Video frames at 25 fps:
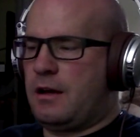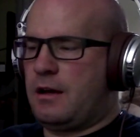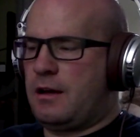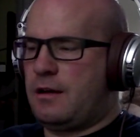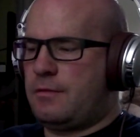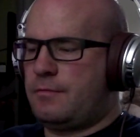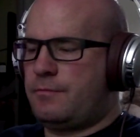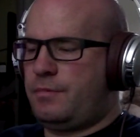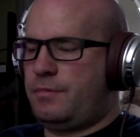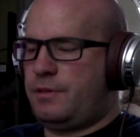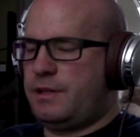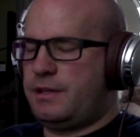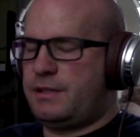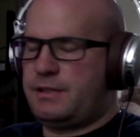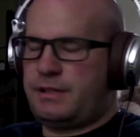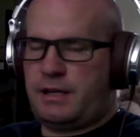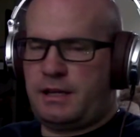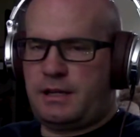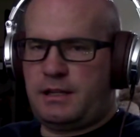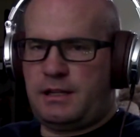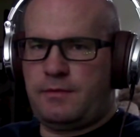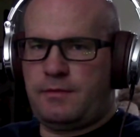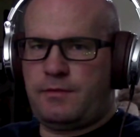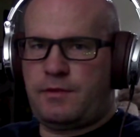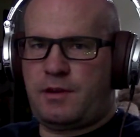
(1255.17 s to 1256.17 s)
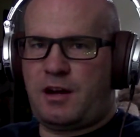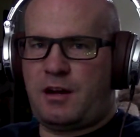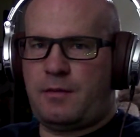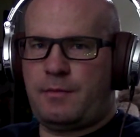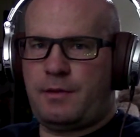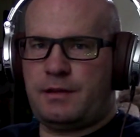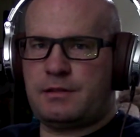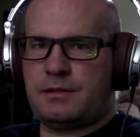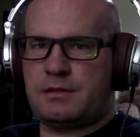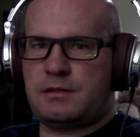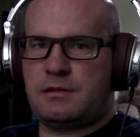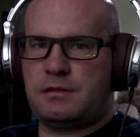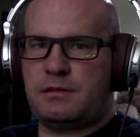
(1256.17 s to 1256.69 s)
Please again leave comments,
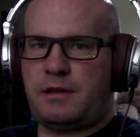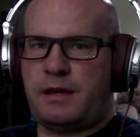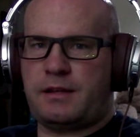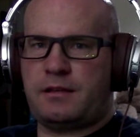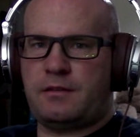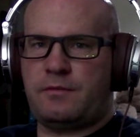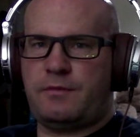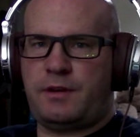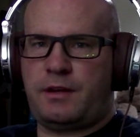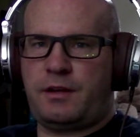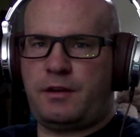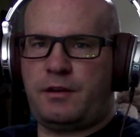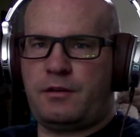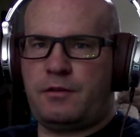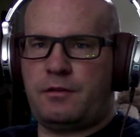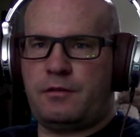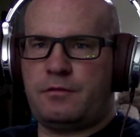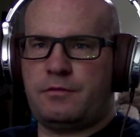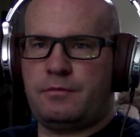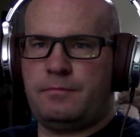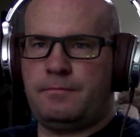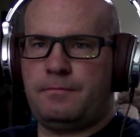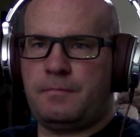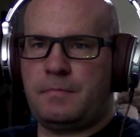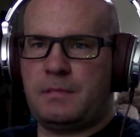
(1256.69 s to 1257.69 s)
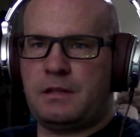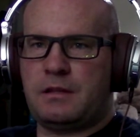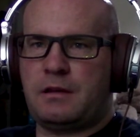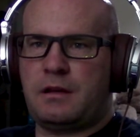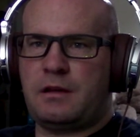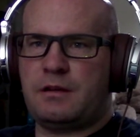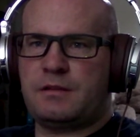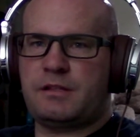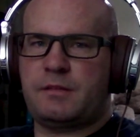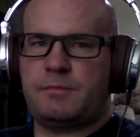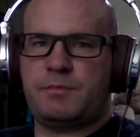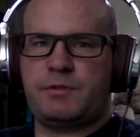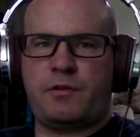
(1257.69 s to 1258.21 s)
like the video,
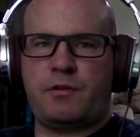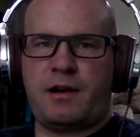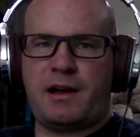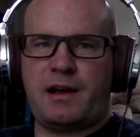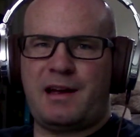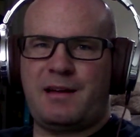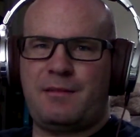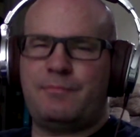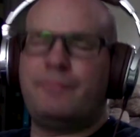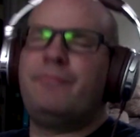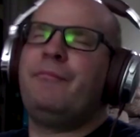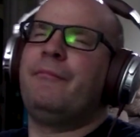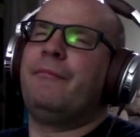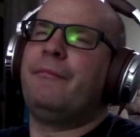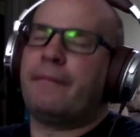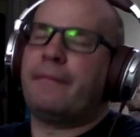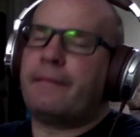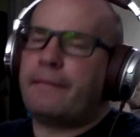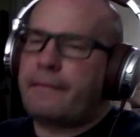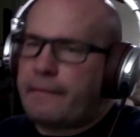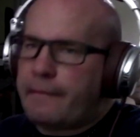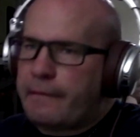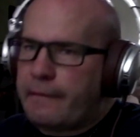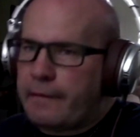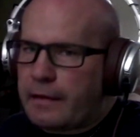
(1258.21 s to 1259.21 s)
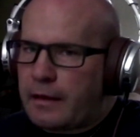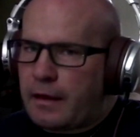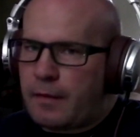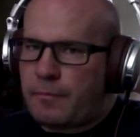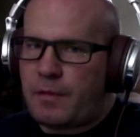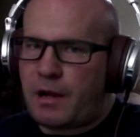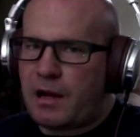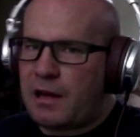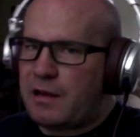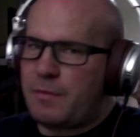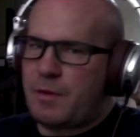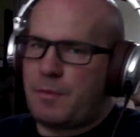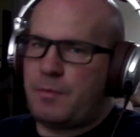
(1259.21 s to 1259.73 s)
subscribe. I'm not
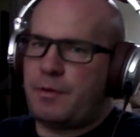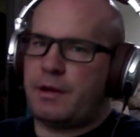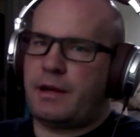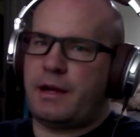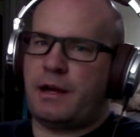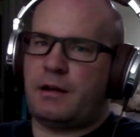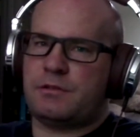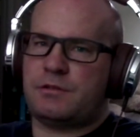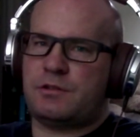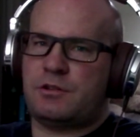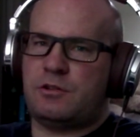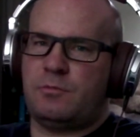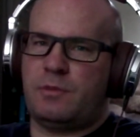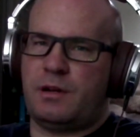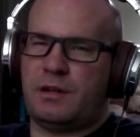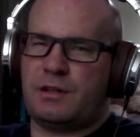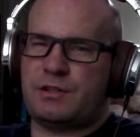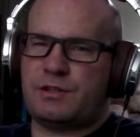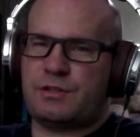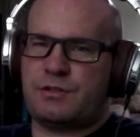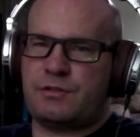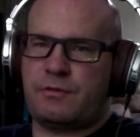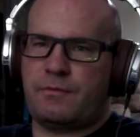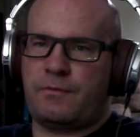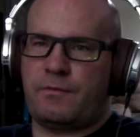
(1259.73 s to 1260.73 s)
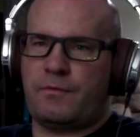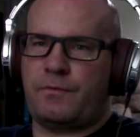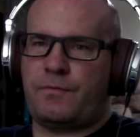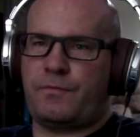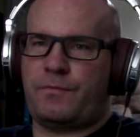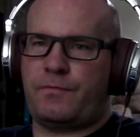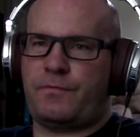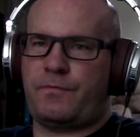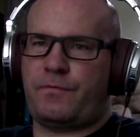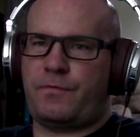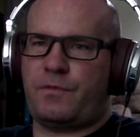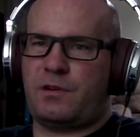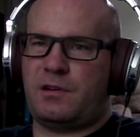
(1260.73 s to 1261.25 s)
going to be putting out too much
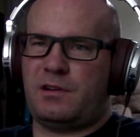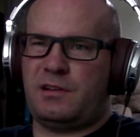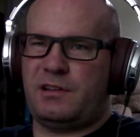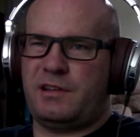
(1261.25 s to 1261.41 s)
for a little